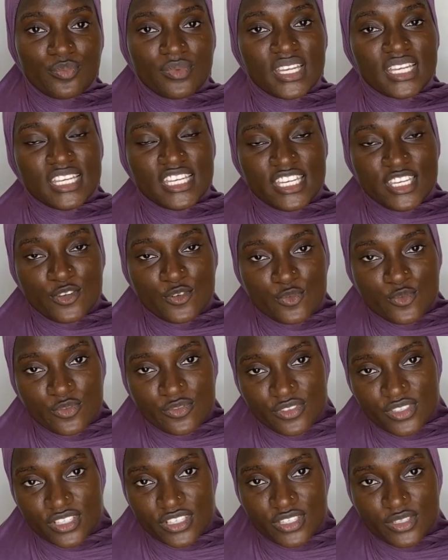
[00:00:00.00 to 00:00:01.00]
new
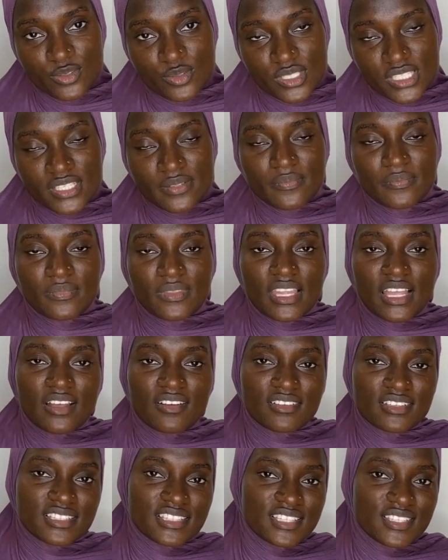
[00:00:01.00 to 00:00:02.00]
videos. I'll
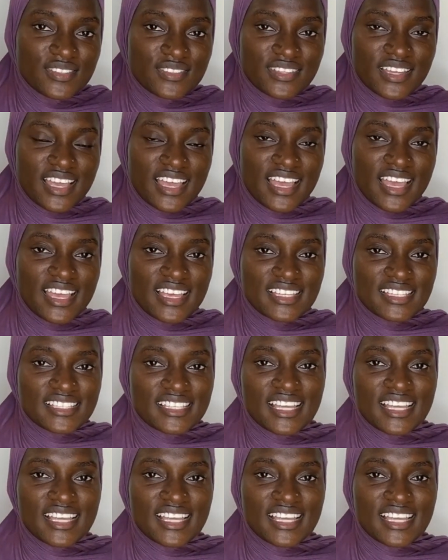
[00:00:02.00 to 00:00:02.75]
see you guys.